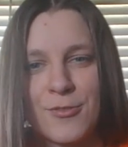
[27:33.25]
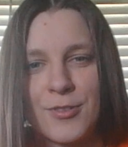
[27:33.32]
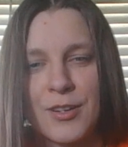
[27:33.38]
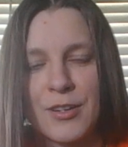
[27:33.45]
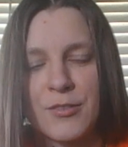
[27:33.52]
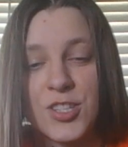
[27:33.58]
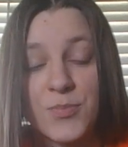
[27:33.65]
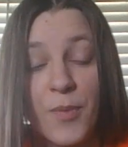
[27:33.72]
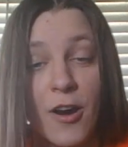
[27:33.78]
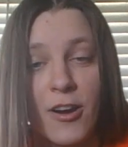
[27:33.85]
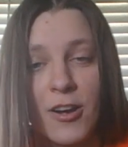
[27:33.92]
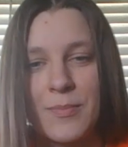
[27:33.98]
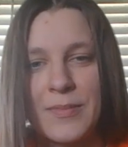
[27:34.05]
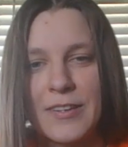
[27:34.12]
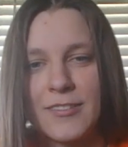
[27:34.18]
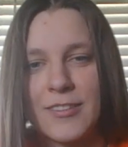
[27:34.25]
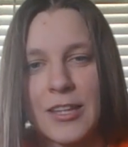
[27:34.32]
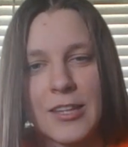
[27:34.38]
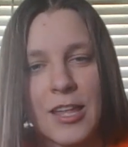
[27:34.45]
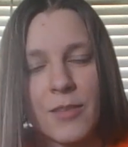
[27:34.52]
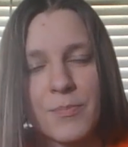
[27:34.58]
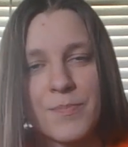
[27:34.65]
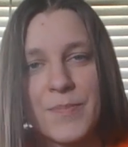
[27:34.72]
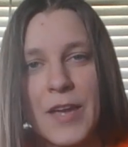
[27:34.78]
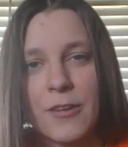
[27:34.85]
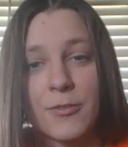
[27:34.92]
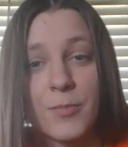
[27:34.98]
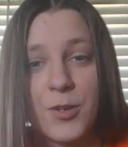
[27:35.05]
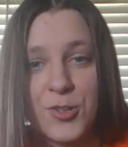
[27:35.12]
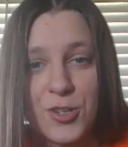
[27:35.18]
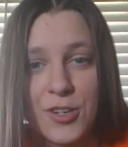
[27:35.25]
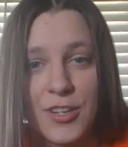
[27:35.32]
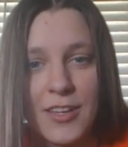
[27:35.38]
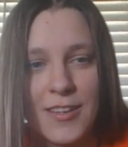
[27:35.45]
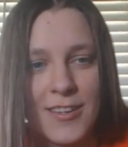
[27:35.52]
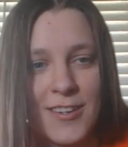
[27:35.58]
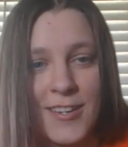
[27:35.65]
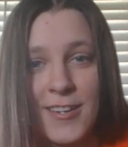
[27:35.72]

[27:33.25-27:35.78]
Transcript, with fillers: inspiring me and helping me out on my journey.